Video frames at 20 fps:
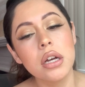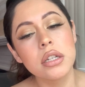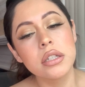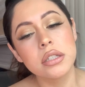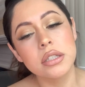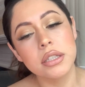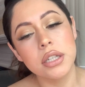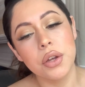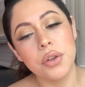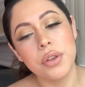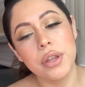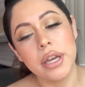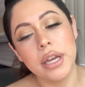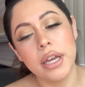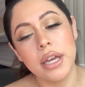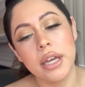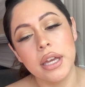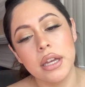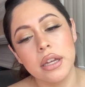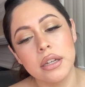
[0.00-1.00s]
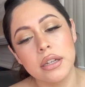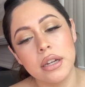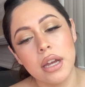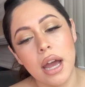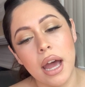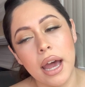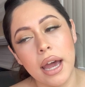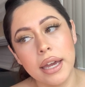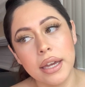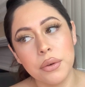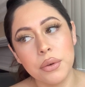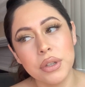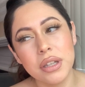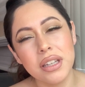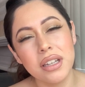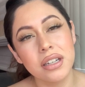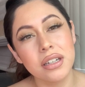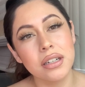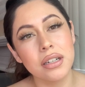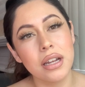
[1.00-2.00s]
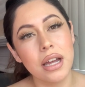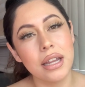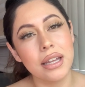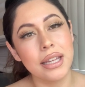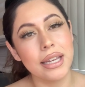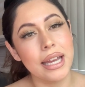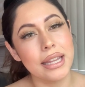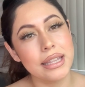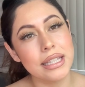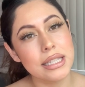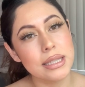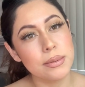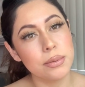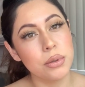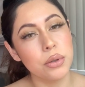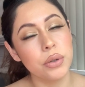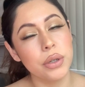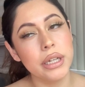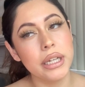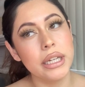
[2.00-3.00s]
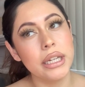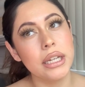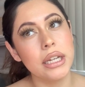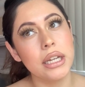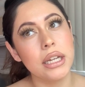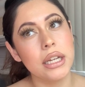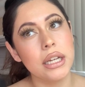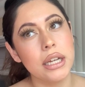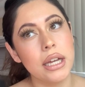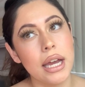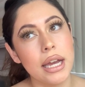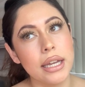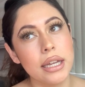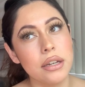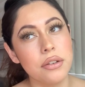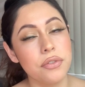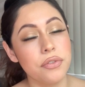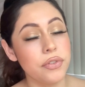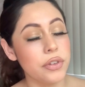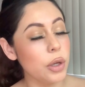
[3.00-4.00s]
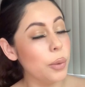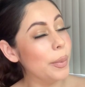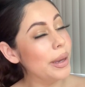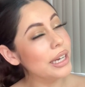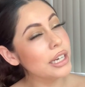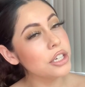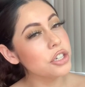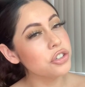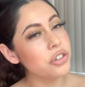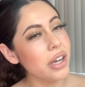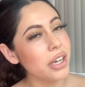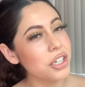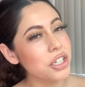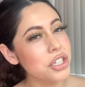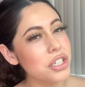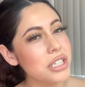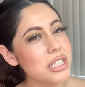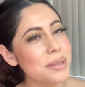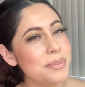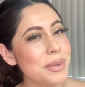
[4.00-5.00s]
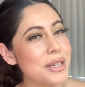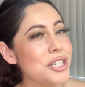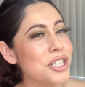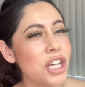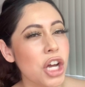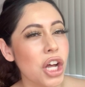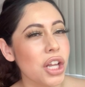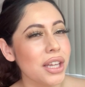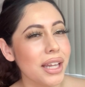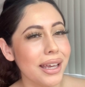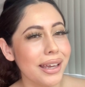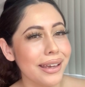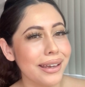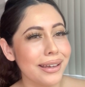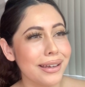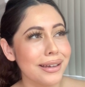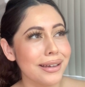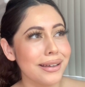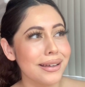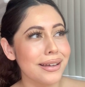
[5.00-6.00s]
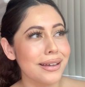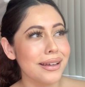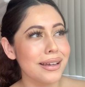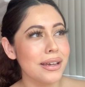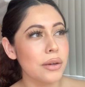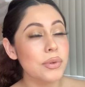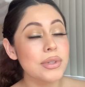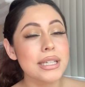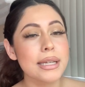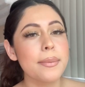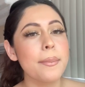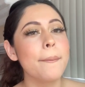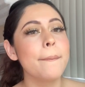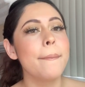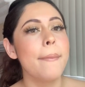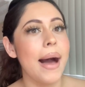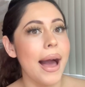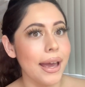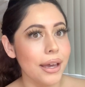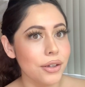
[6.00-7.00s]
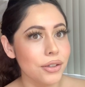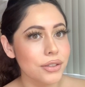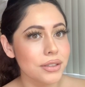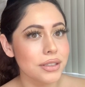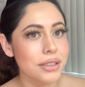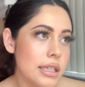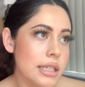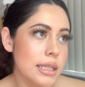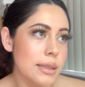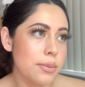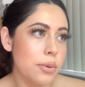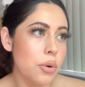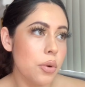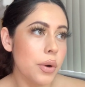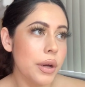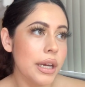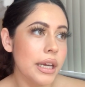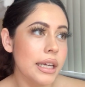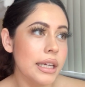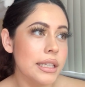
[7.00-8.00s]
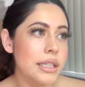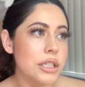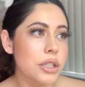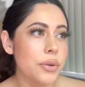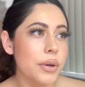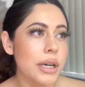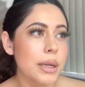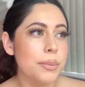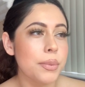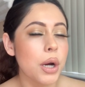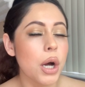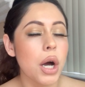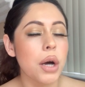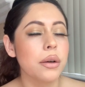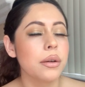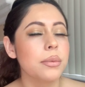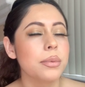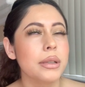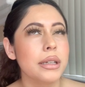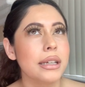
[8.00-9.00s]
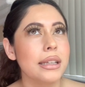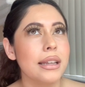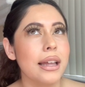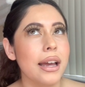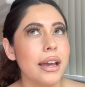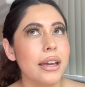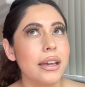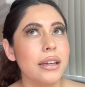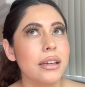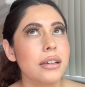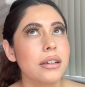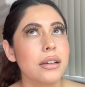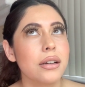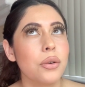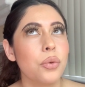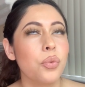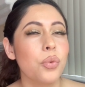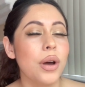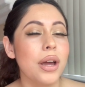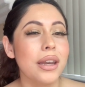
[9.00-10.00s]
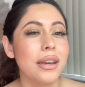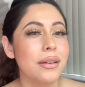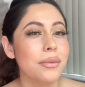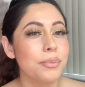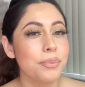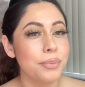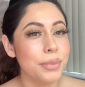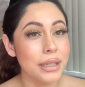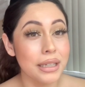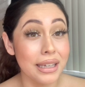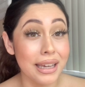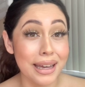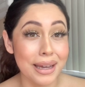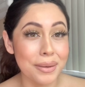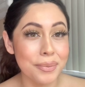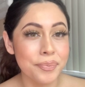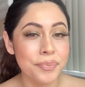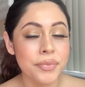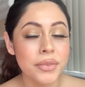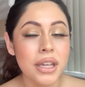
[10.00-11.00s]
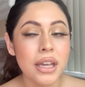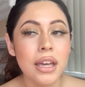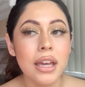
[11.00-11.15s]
So then I really couldn't, like at this point I can feel my contractions, but not like, it was like mild. At this point it's already probably like 1 p.m.